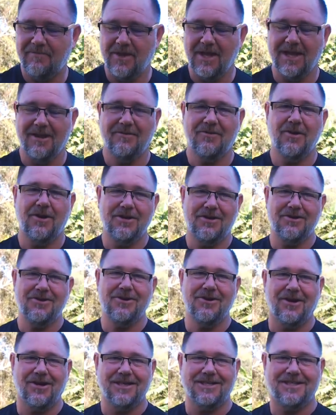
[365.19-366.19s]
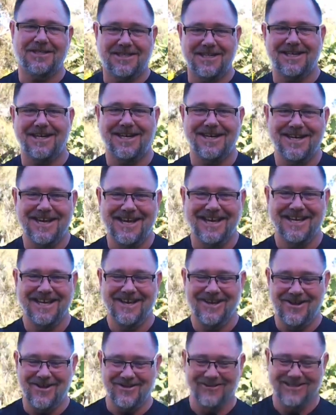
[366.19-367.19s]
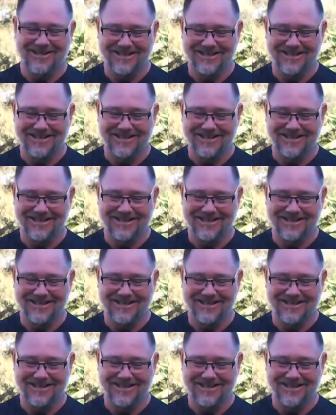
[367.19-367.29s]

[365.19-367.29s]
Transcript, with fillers: I've got you guys sitting on